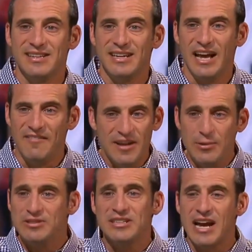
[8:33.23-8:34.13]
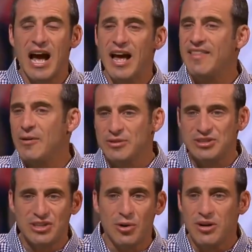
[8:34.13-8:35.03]
If he was a guy that was
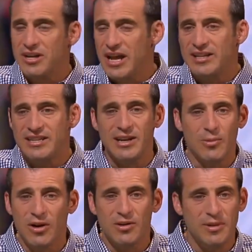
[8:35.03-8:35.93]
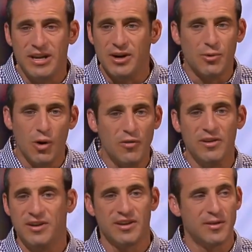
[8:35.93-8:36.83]
so connected and wanted to be
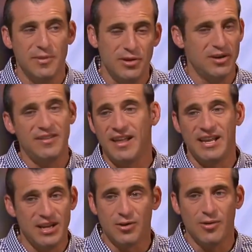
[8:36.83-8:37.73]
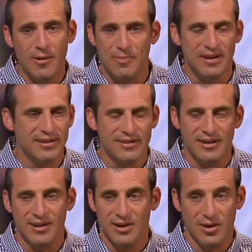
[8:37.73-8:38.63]
interwoven in the community that he grew up in,
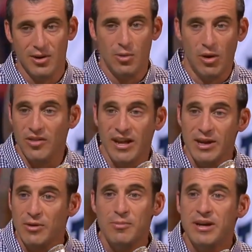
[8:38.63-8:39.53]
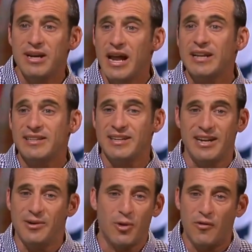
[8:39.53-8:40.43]
well, then he would be connected and
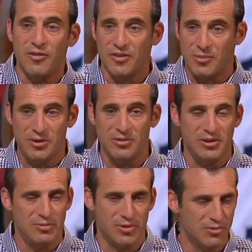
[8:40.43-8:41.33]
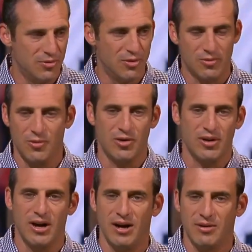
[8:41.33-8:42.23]
interwoven in the community he
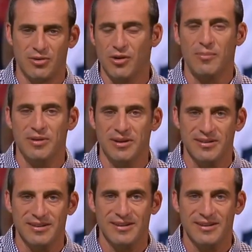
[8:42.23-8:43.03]
grew up in.